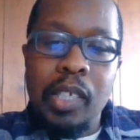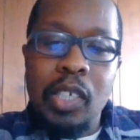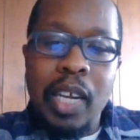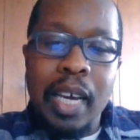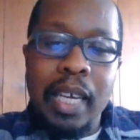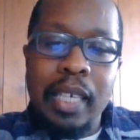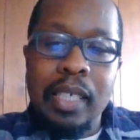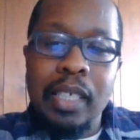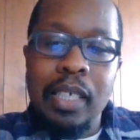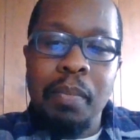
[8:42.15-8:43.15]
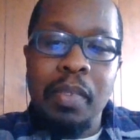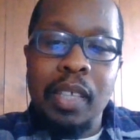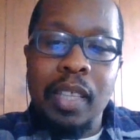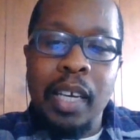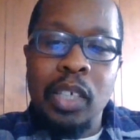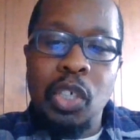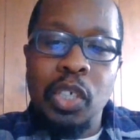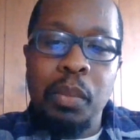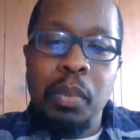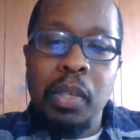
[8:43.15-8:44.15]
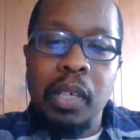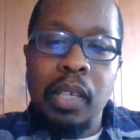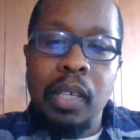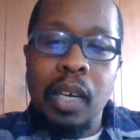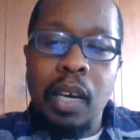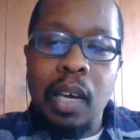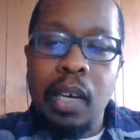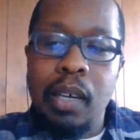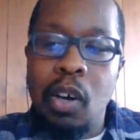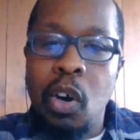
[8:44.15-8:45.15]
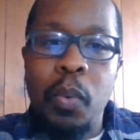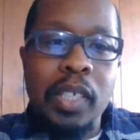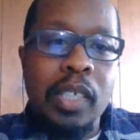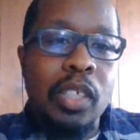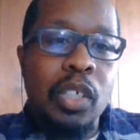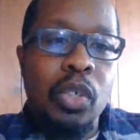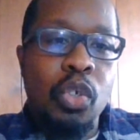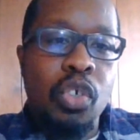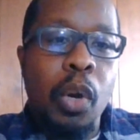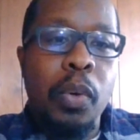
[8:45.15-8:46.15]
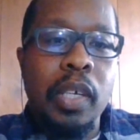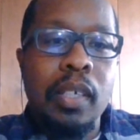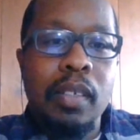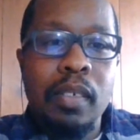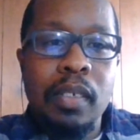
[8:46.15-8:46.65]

is not something that should be always considered draconian,